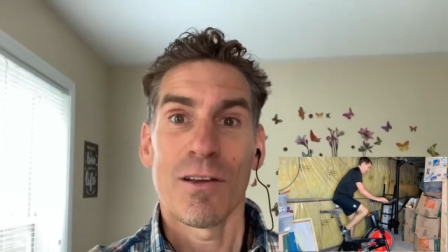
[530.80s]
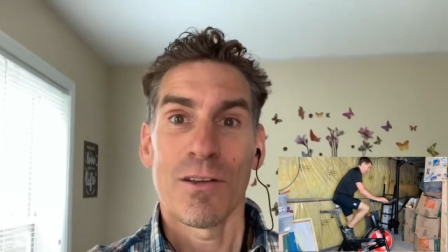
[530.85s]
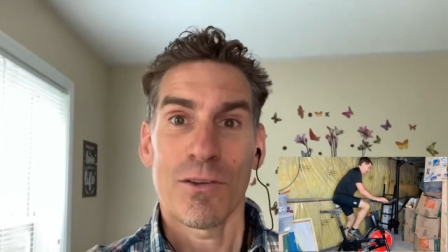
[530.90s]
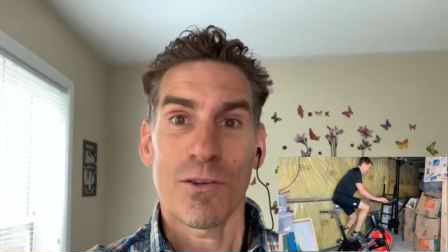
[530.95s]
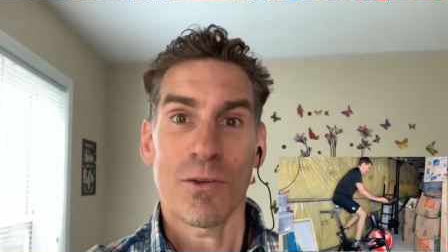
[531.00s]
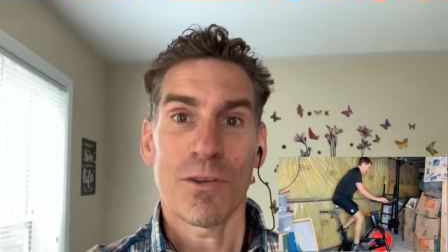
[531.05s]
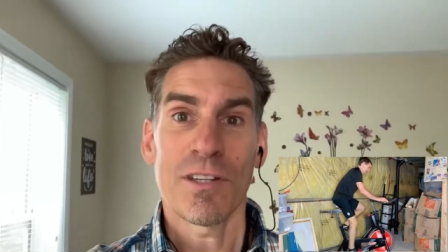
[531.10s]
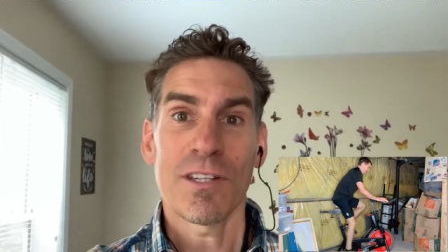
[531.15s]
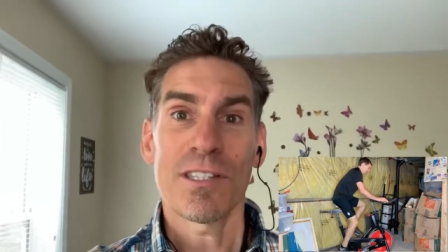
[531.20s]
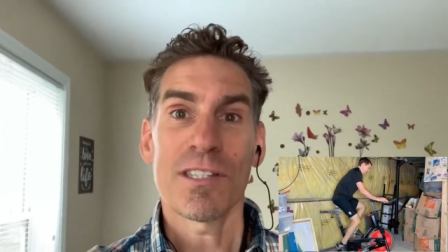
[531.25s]

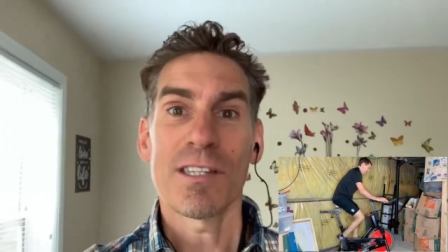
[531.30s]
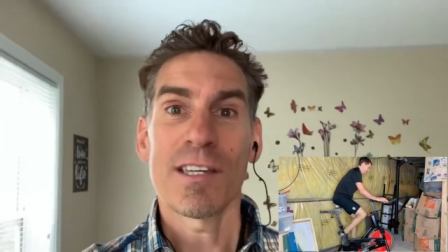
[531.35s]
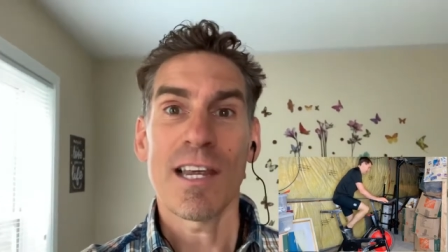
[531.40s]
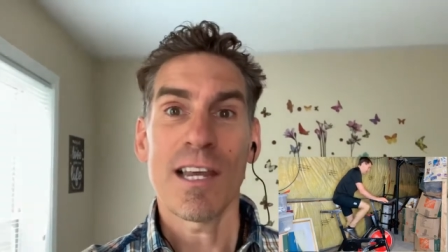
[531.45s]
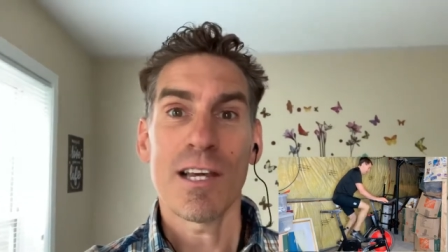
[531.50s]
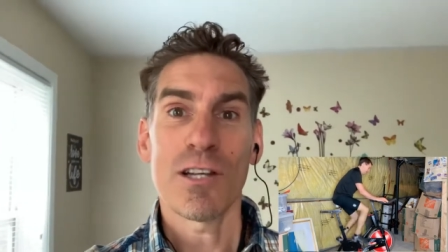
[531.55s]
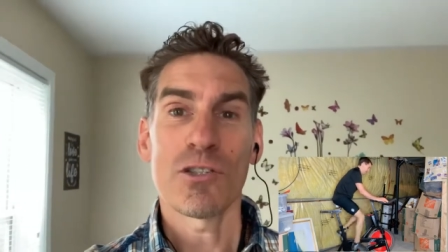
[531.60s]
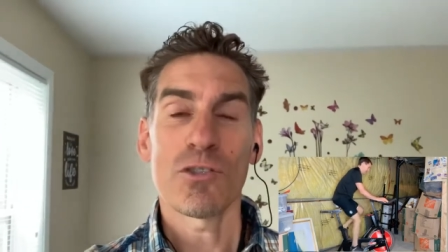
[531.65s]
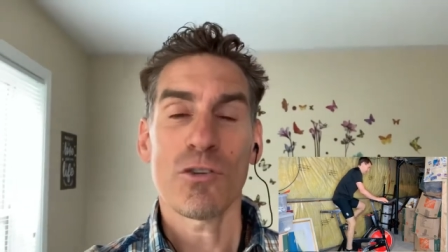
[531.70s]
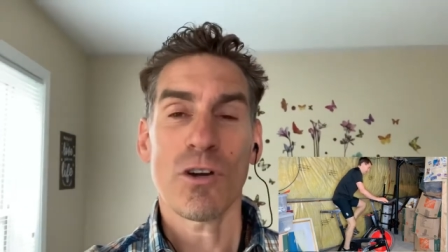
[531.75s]
So this is
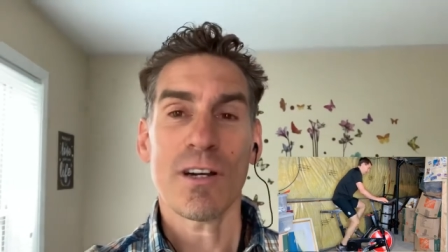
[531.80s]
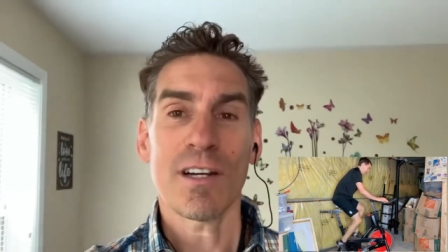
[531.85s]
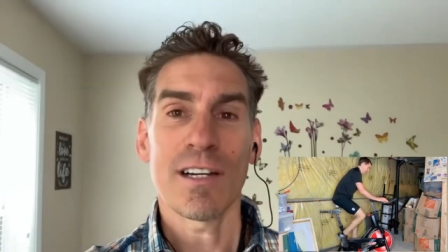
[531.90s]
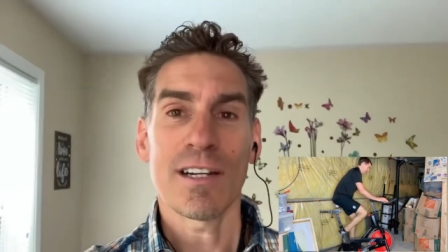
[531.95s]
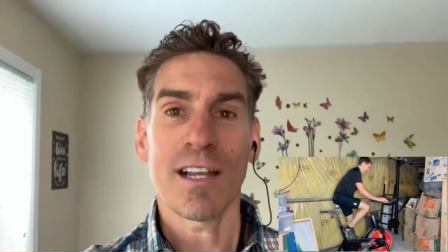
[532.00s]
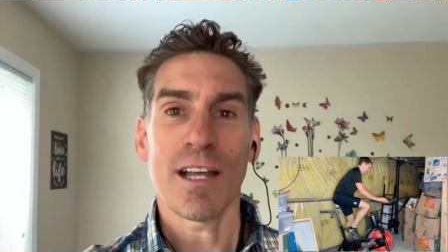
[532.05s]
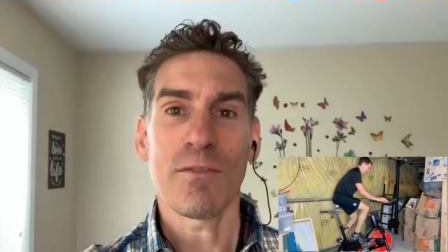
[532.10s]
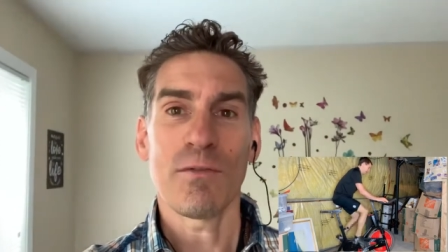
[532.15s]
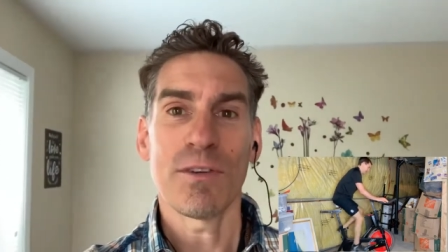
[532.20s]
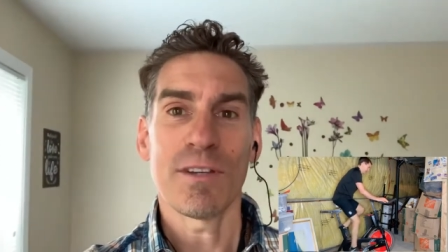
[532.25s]
Deconstructing
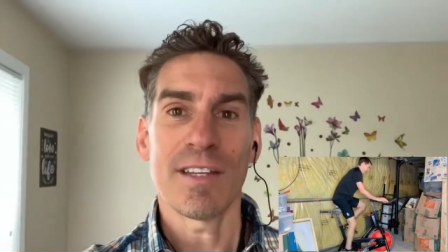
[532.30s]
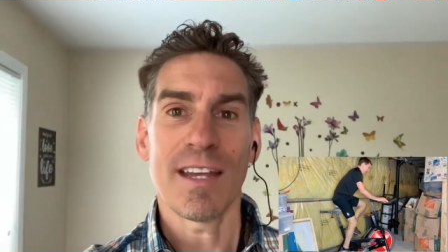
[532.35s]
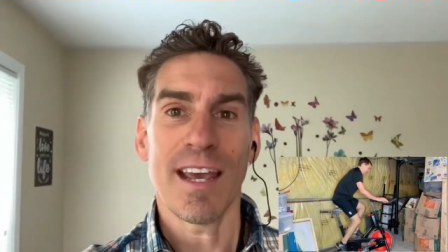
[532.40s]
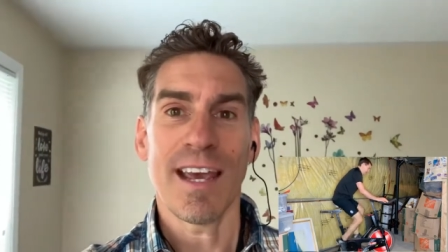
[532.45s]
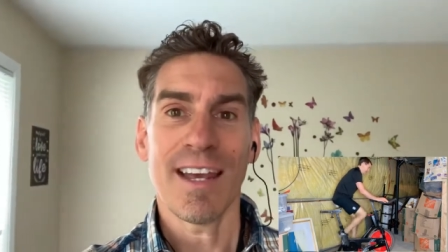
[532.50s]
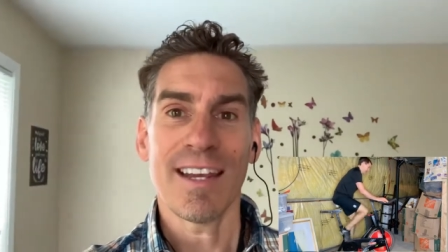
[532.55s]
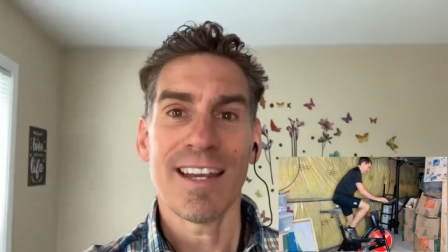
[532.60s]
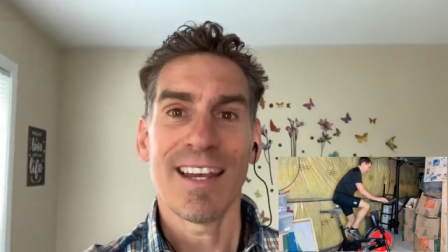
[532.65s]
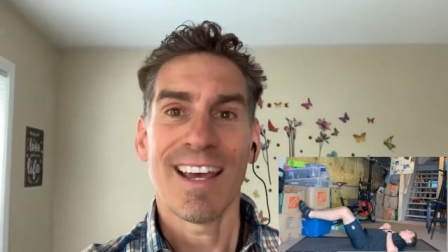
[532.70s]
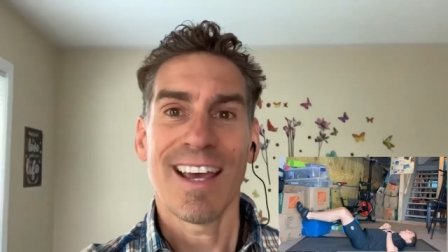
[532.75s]
Life with
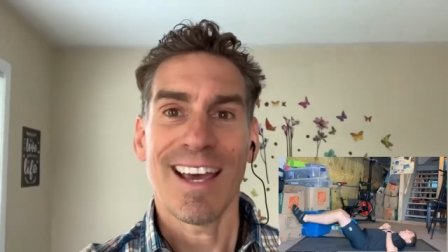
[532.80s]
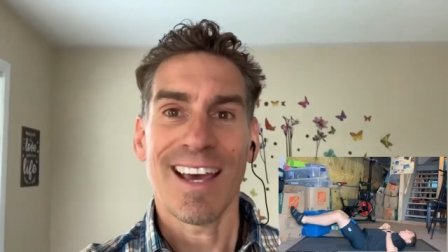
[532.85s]
Dan